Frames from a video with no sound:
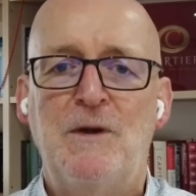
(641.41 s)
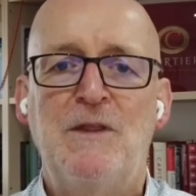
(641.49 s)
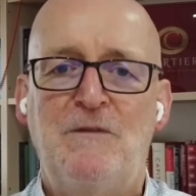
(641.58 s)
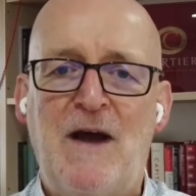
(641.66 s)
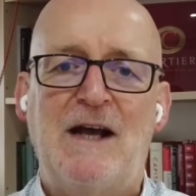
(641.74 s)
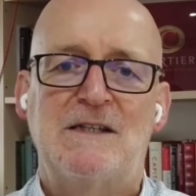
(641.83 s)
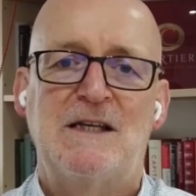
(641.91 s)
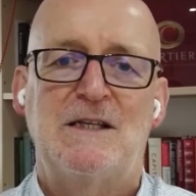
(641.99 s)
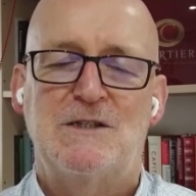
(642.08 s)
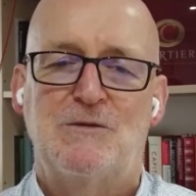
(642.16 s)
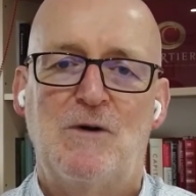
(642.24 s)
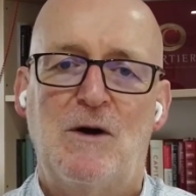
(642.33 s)
But the
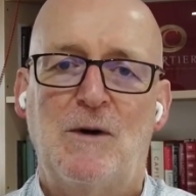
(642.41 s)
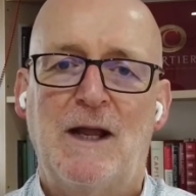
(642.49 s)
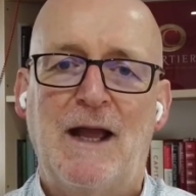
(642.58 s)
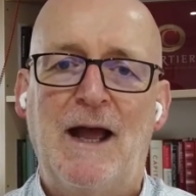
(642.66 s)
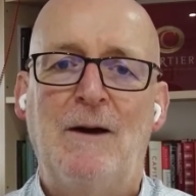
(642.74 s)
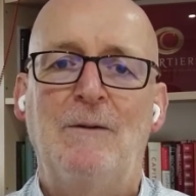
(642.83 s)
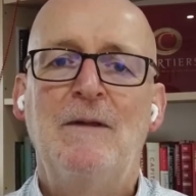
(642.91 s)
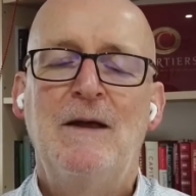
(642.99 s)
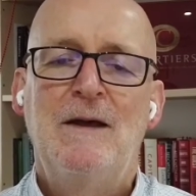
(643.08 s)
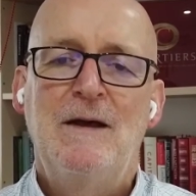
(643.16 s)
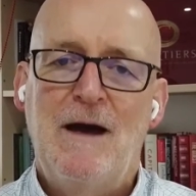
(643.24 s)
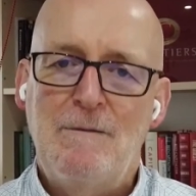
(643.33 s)
vaccines are rolling out
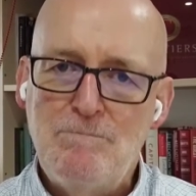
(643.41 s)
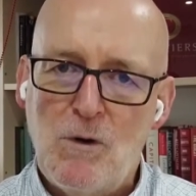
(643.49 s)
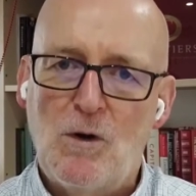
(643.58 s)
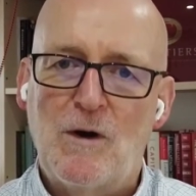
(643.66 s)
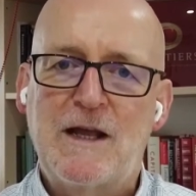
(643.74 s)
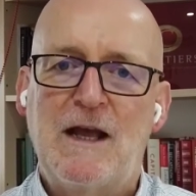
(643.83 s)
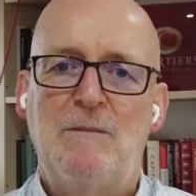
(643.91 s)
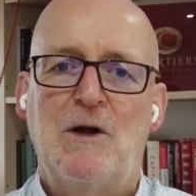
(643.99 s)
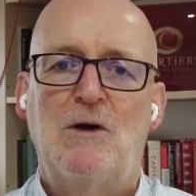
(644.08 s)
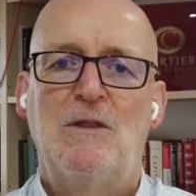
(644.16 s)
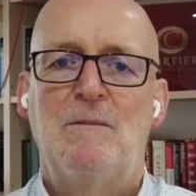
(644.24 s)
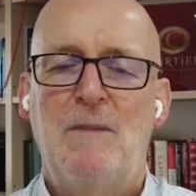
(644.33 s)
and more are
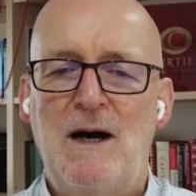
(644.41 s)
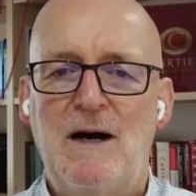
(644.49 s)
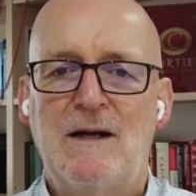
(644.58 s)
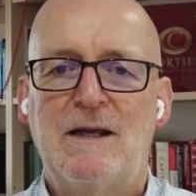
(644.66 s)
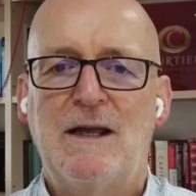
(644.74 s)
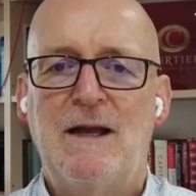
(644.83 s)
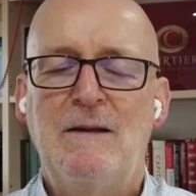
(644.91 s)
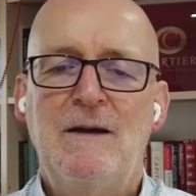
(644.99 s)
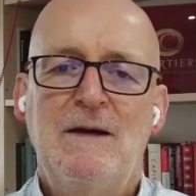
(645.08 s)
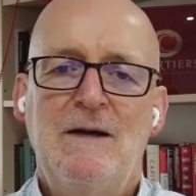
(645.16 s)
coming on the market.